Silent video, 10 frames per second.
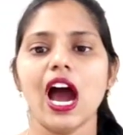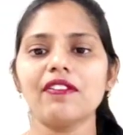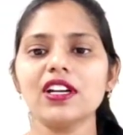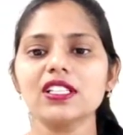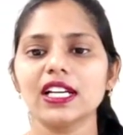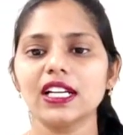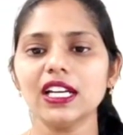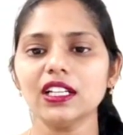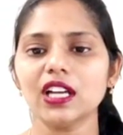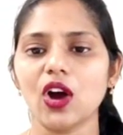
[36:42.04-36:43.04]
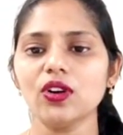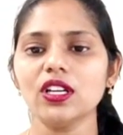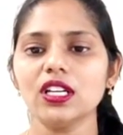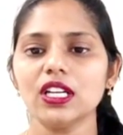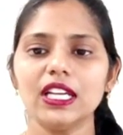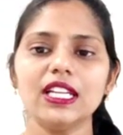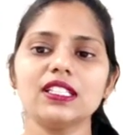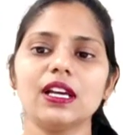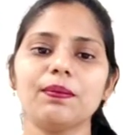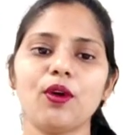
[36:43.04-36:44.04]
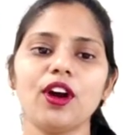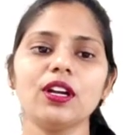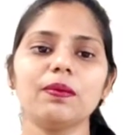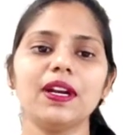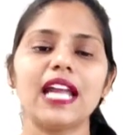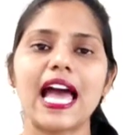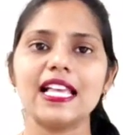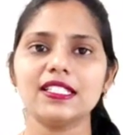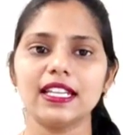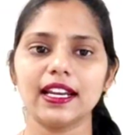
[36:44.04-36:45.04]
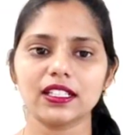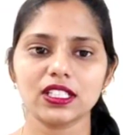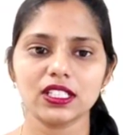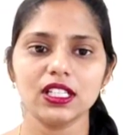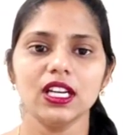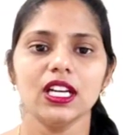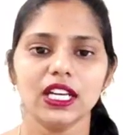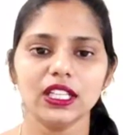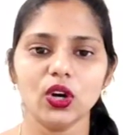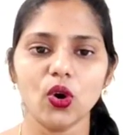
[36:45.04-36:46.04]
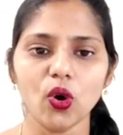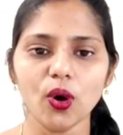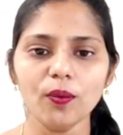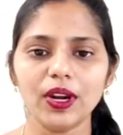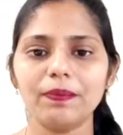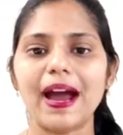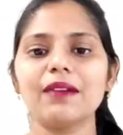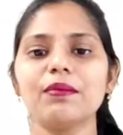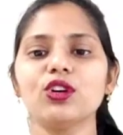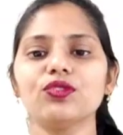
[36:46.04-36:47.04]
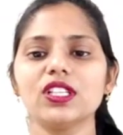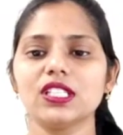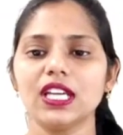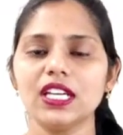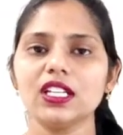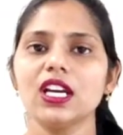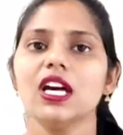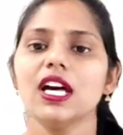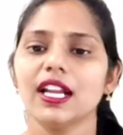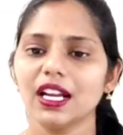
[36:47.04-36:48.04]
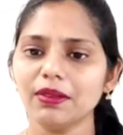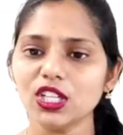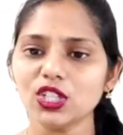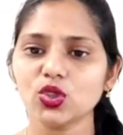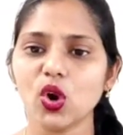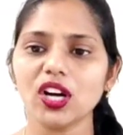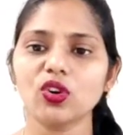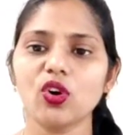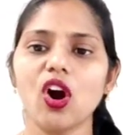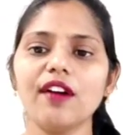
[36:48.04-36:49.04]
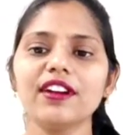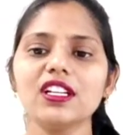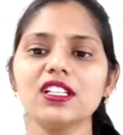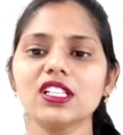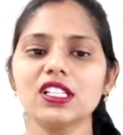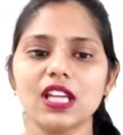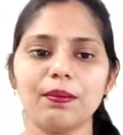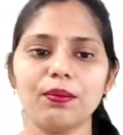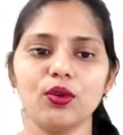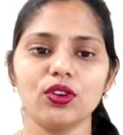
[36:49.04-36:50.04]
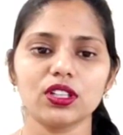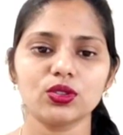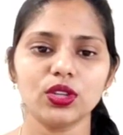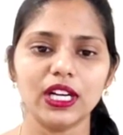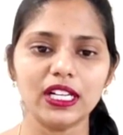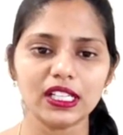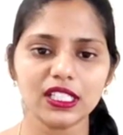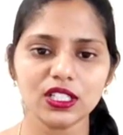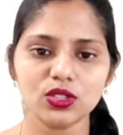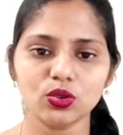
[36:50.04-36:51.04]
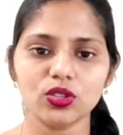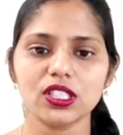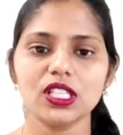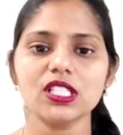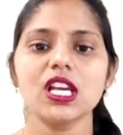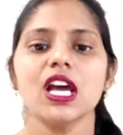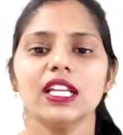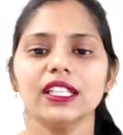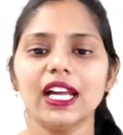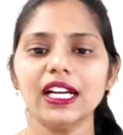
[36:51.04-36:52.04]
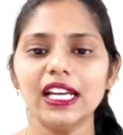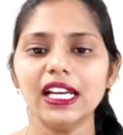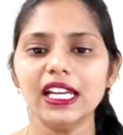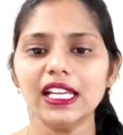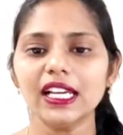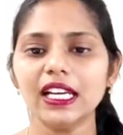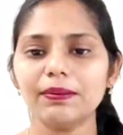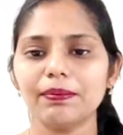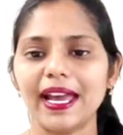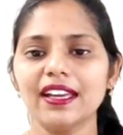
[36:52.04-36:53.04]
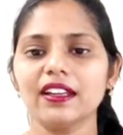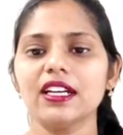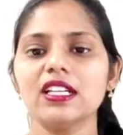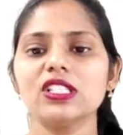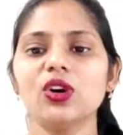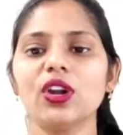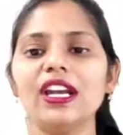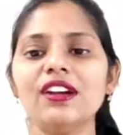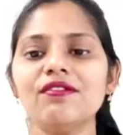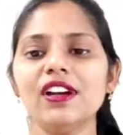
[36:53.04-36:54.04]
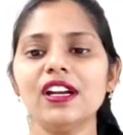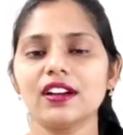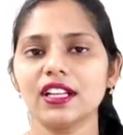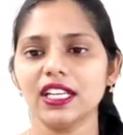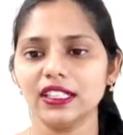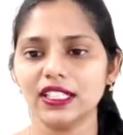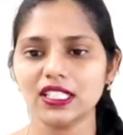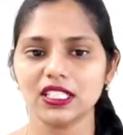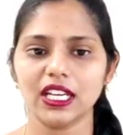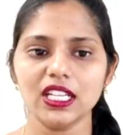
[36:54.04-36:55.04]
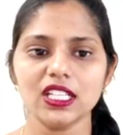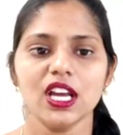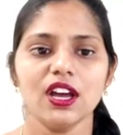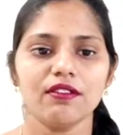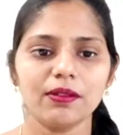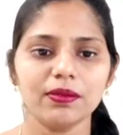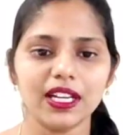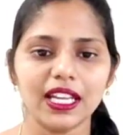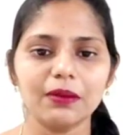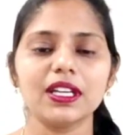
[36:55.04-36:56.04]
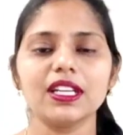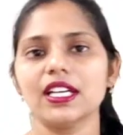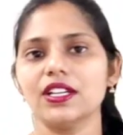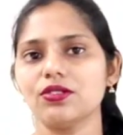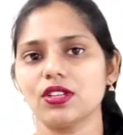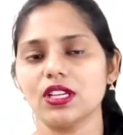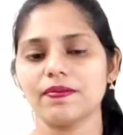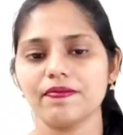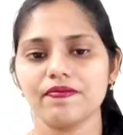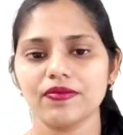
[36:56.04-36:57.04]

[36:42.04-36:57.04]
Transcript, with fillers: After settling down in his appointment as director in the home department of the state, Ramesh got confidential support through intelligence sources that illegal migrants they were infiltrating in the state from the neighboring country.